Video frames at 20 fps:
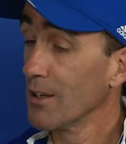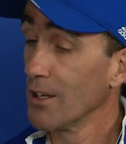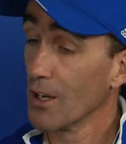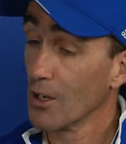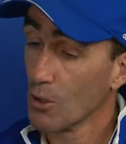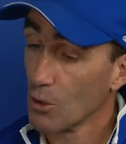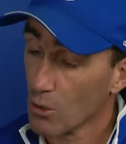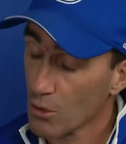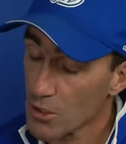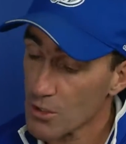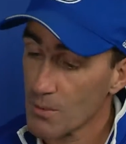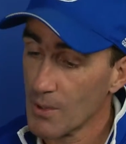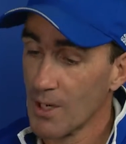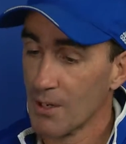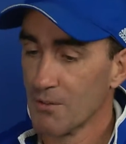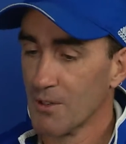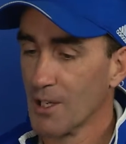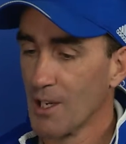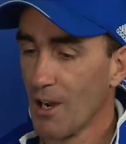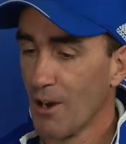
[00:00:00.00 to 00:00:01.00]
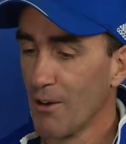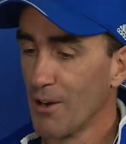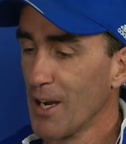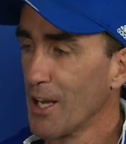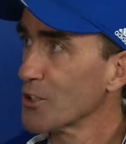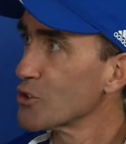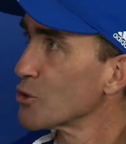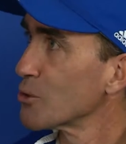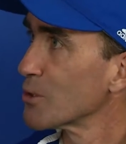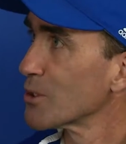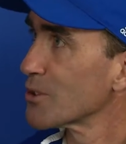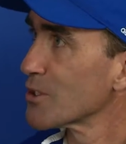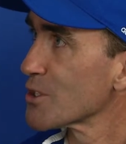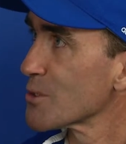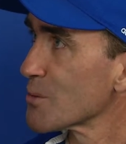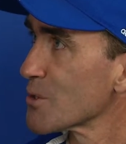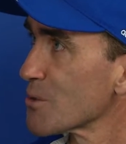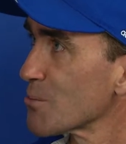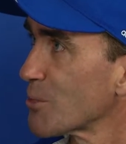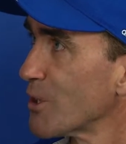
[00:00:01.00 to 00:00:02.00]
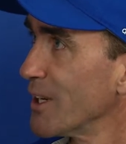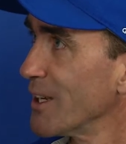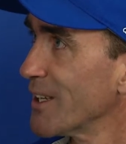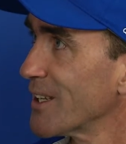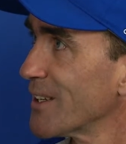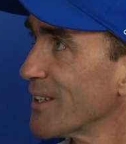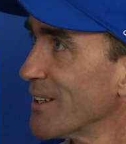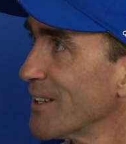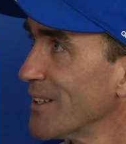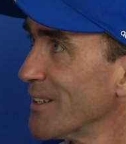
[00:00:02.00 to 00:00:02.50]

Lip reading: and then of course we'll have to carry that through the Christmas break,